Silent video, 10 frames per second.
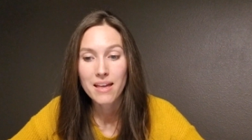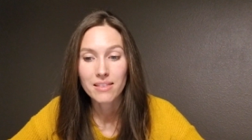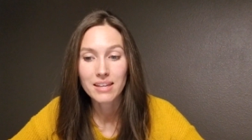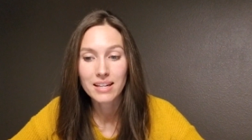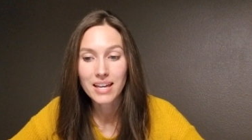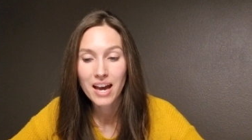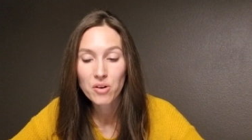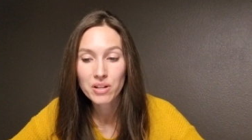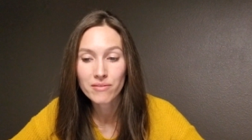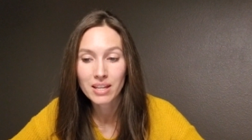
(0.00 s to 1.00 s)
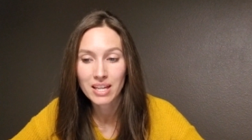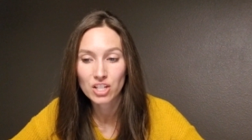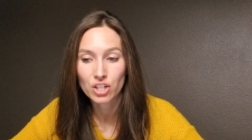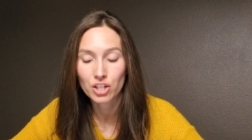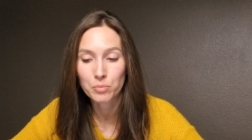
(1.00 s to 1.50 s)
The account of the
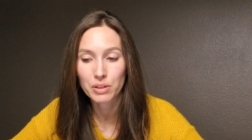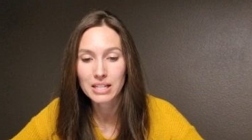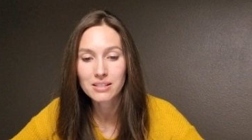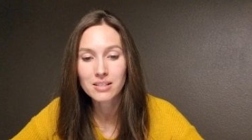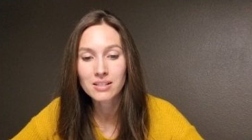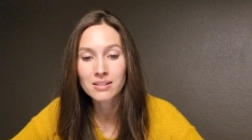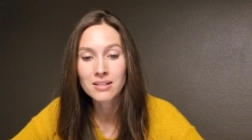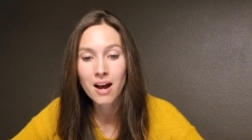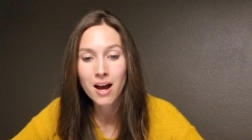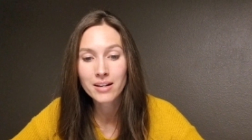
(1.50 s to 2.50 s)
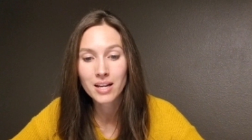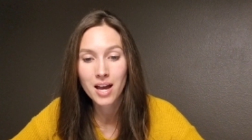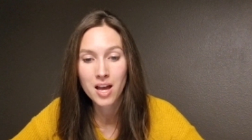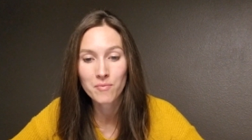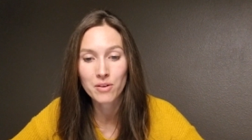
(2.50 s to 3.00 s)
Kinderhook plates does not
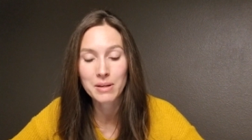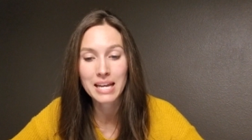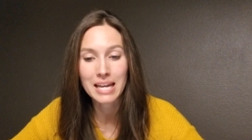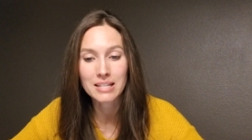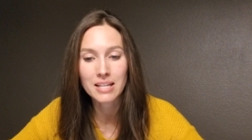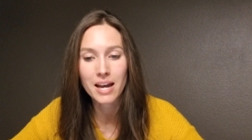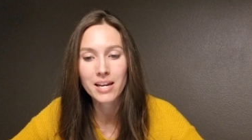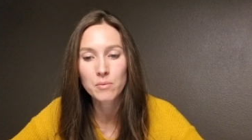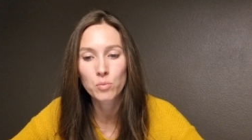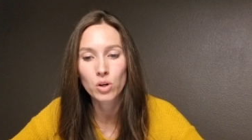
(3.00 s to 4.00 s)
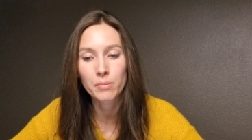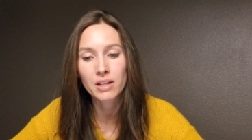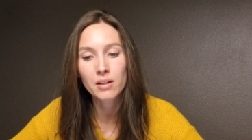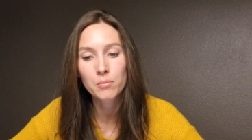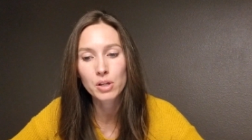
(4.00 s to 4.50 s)
come from an
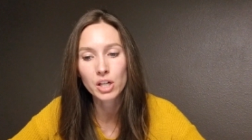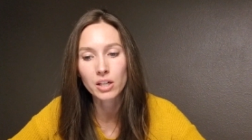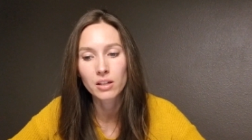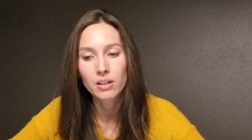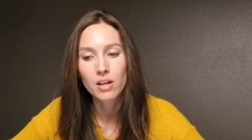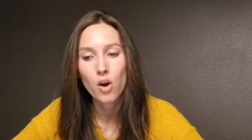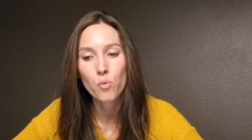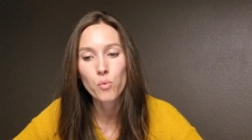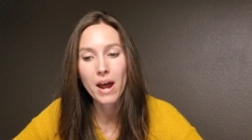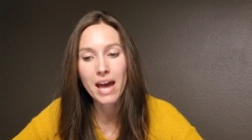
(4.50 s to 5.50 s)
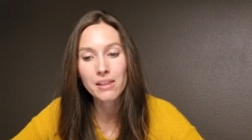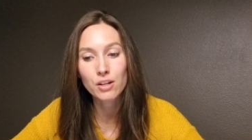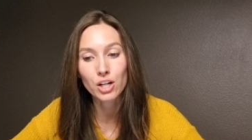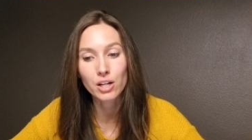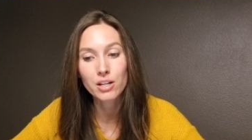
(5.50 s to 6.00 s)
anti-Mormon book.
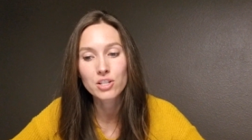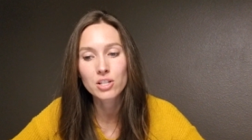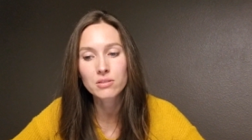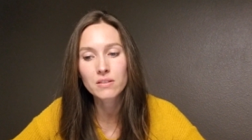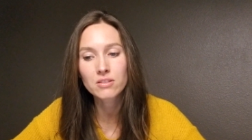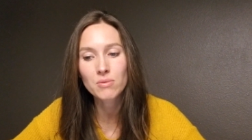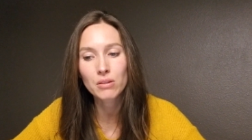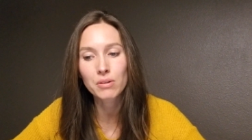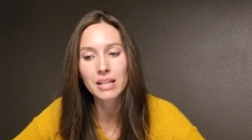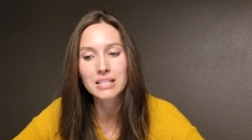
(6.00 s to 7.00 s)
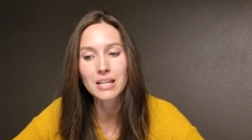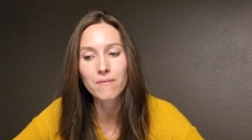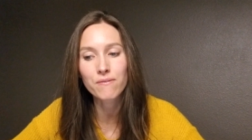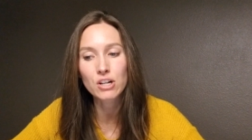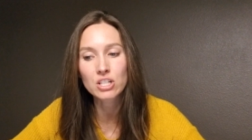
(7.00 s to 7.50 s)
Rather, Joseph Smith relates
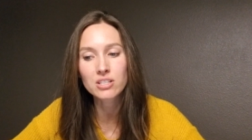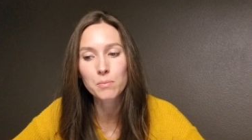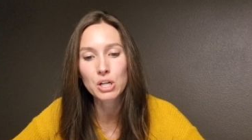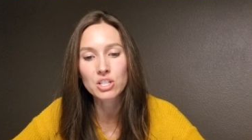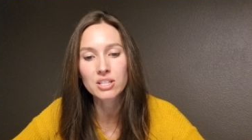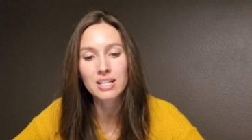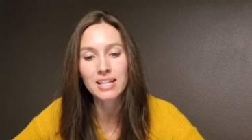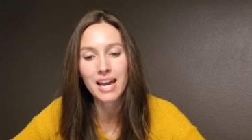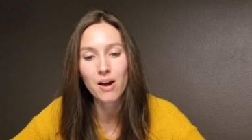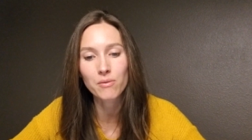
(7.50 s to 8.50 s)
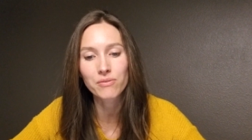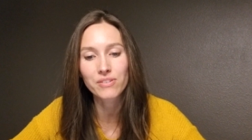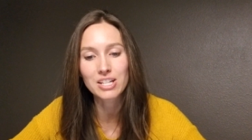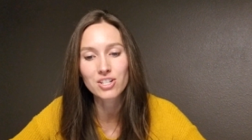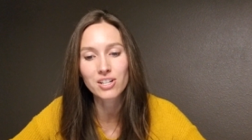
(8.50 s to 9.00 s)
a first-person account
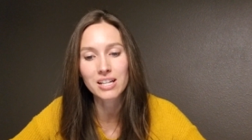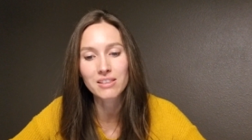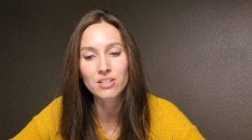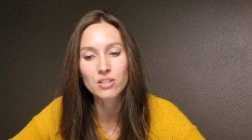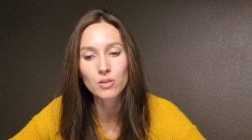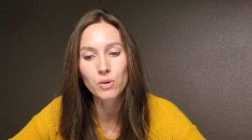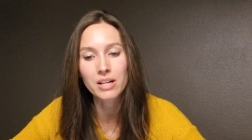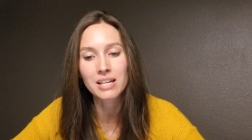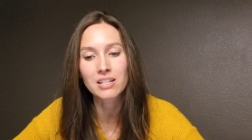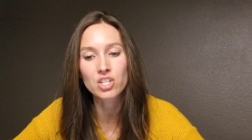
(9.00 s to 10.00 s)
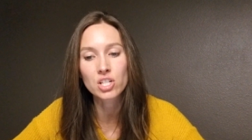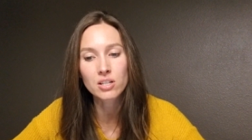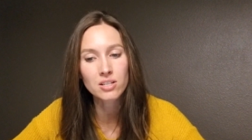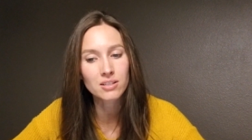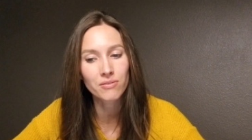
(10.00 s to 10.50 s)
featured in the story in the
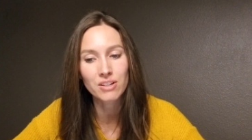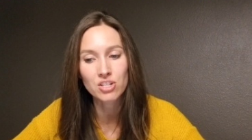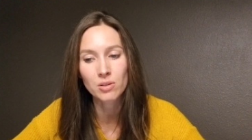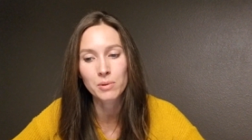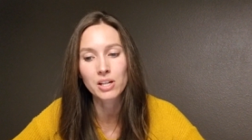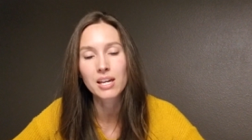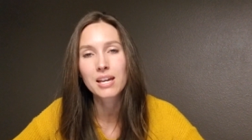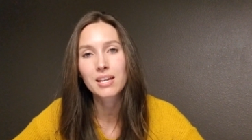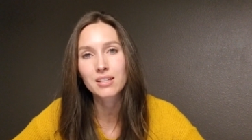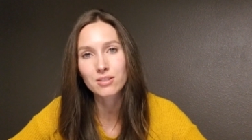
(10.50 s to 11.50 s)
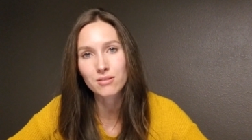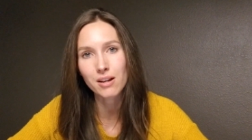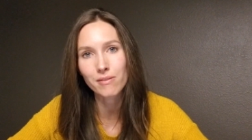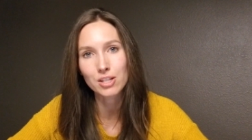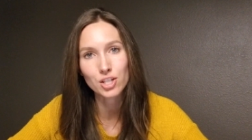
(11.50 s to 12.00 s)
church's official book, History
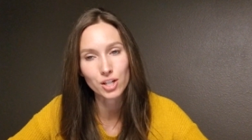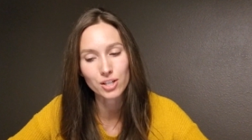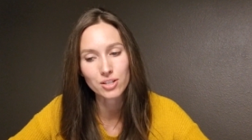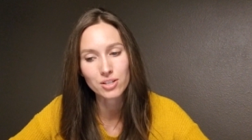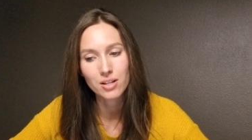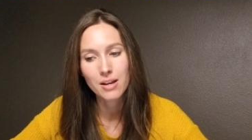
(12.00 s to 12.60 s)
of the Church.